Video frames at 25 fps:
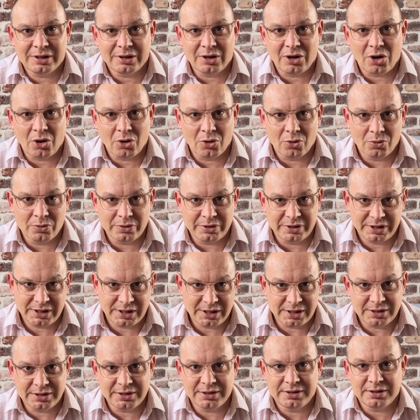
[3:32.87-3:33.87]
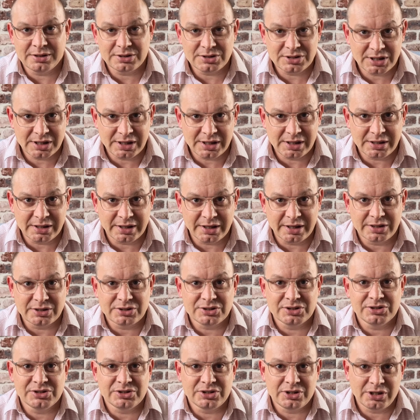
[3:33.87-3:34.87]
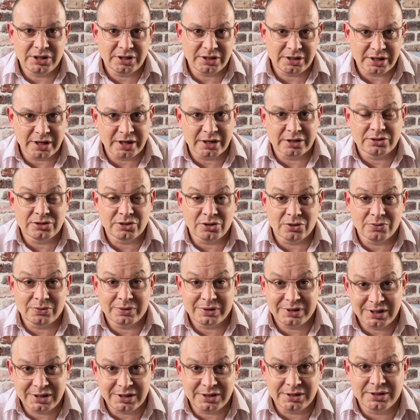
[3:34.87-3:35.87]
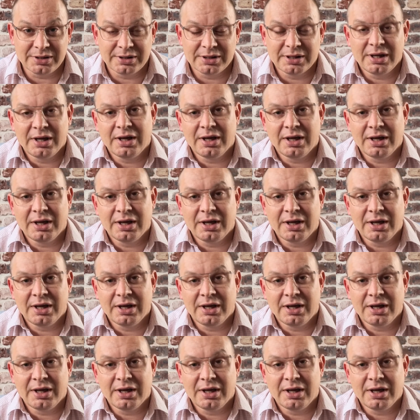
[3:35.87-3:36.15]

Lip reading: older kids, your teenagers and your young adult kids,